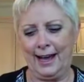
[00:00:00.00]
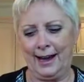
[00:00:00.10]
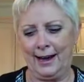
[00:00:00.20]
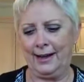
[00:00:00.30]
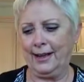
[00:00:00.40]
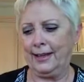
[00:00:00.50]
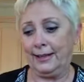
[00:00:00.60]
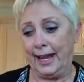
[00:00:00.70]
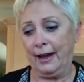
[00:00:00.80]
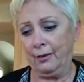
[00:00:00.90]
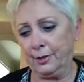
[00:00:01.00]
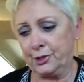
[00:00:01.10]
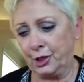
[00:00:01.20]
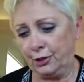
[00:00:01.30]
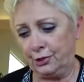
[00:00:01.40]
uh, now I want
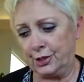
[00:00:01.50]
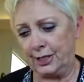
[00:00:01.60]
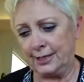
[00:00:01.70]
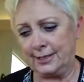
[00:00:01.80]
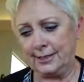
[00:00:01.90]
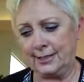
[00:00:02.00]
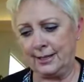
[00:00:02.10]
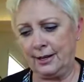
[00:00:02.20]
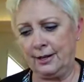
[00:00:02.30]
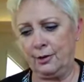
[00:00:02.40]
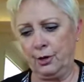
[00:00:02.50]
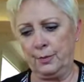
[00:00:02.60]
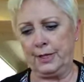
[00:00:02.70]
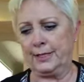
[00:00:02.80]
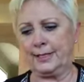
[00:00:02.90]
to show you Jason's uh,
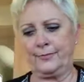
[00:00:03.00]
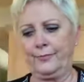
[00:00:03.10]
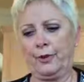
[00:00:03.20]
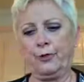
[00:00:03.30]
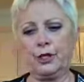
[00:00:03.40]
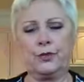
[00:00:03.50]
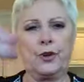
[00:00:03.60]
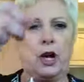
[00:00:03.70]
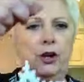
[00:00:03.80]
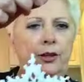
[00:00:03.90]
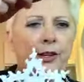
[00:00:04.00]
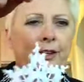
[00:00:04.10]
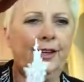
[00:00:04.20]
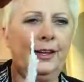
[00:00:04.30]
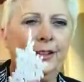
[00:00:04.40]
ornaments. First of all,
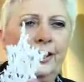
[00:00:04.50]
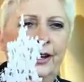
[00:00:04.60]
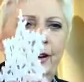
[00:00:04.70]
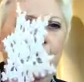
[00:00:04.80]
they